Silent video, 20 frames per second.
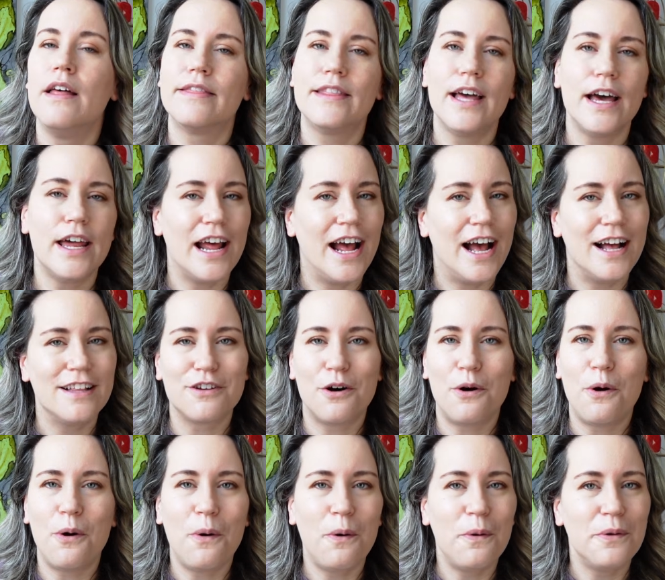that adds a
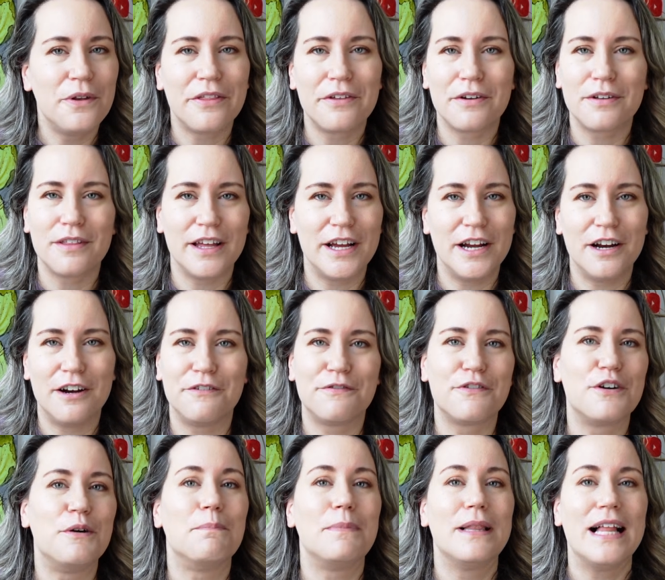whole nother layer of
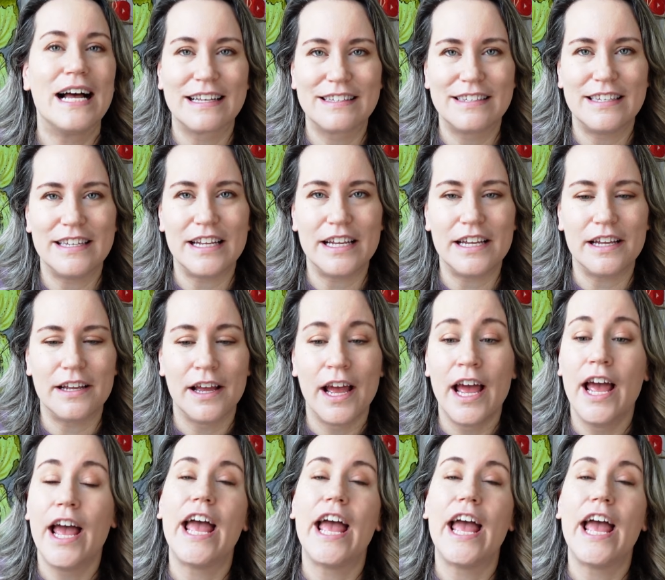complexity.